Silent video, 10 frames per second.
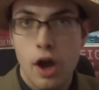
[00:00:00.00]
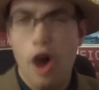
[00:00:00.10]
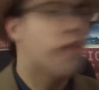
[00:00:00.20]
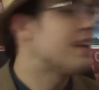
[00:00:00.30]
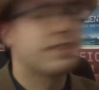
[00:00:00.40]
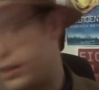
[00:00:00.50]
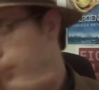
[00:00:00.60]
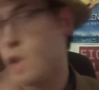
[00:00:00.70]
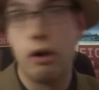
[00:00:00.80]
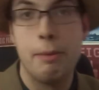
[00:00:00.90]
Oh, that's
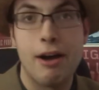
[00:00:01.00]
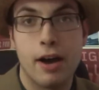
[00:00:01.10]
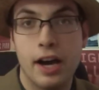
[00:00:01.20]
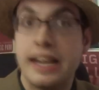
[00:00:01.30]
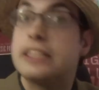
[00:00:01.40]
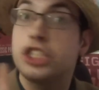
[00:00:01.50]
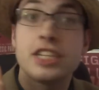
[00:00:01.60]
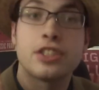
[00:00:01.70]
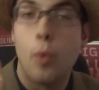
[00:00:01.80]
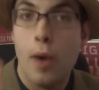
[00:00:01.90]
nothing to worry about, honey. It's
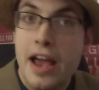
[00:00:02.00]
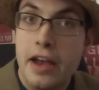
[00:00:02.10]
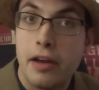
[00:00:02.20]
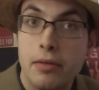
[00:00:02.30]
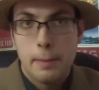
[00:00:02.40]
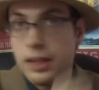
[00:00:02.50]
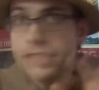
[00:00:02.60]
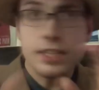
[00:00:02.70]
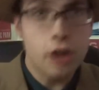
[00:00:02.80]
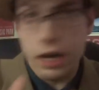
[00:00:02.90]
just the wind.
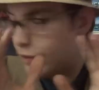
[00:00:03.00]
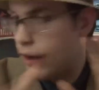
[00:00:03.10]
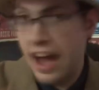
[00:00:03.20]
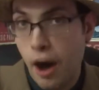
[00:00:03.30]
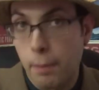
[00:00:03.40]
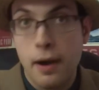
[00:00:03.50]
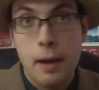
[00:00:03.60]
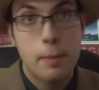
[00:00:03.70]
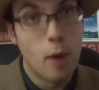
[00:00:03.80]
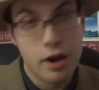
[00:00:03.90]
Melissa calls for help,
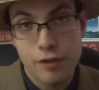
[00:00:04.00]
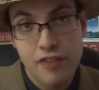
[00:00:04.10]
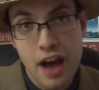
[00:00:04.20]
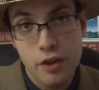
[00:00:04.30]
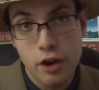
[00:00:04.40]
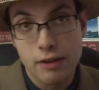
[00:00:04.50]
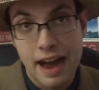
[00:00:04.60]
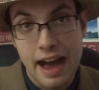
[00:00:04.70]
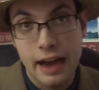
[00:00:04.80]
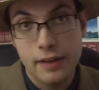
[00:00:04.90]
but when her father
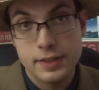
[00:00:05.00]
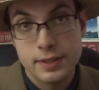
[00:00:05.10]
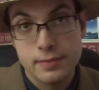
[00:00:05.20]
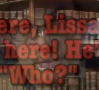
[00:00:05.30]
arrives...